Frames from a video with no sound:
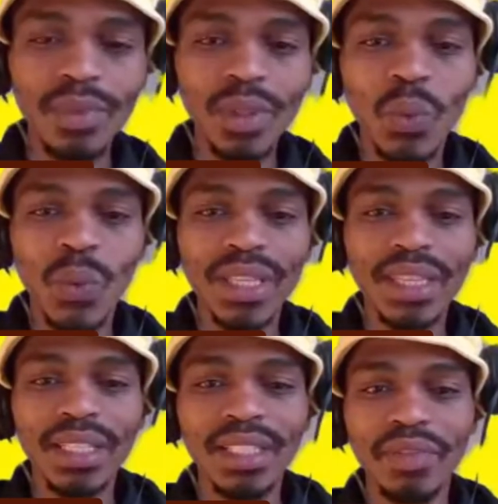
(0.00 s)
with the
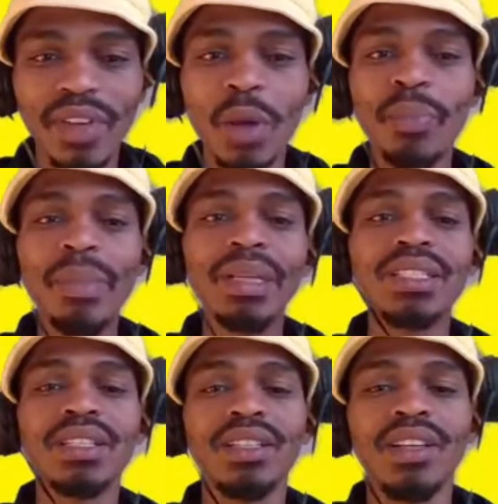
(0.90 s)
development
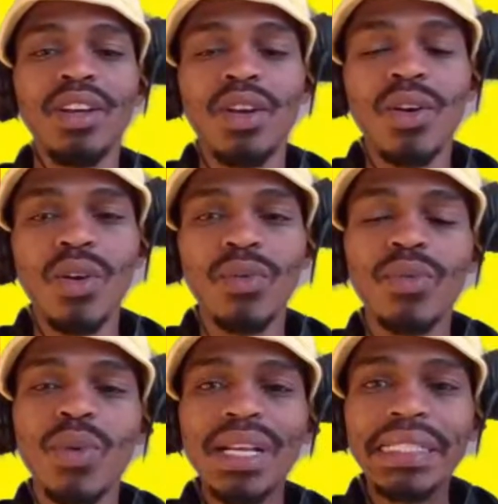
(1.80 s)
of
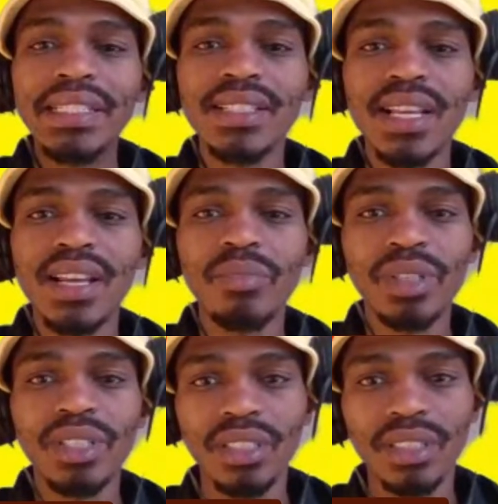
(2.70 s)
what is
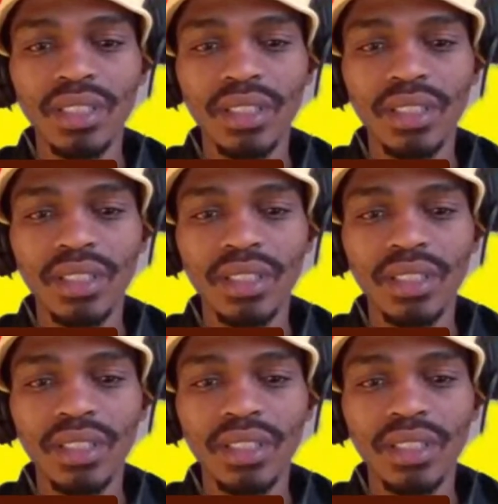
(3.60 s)
happening